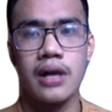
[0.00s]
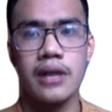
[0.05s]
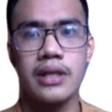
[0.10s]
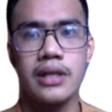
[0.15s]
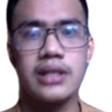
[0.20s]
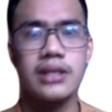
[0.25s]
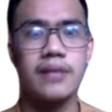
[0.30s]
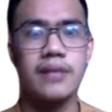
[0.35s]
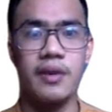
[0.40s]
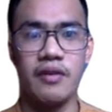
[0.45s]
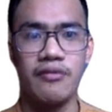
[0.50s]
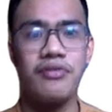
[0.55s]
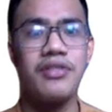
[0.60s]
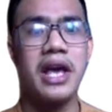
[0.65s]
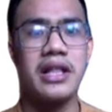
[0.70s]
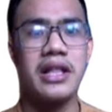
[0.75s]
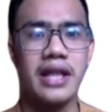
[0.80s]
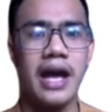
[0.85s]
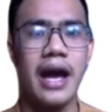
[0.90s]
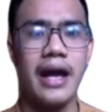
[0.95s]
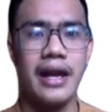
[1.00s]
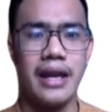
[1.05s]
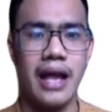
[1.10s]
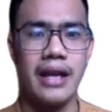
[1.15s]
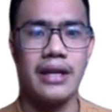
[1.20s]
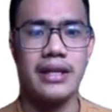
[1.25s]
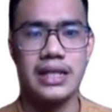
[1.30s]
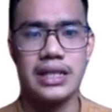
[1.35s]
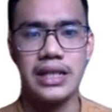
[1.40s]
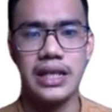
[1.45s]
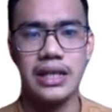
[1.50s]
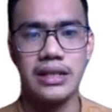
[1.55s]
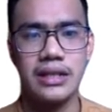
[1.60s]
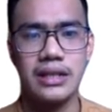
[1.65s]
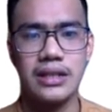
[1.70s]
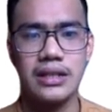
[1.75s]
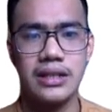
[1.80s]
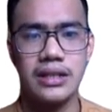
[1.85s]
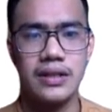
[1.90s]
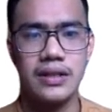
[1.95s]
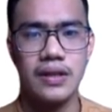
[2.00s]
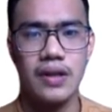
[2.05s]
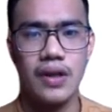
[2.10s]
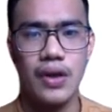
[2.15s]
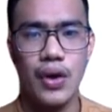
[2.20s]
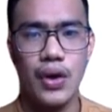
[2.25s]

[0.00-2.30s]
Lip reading: descriptive data analysis.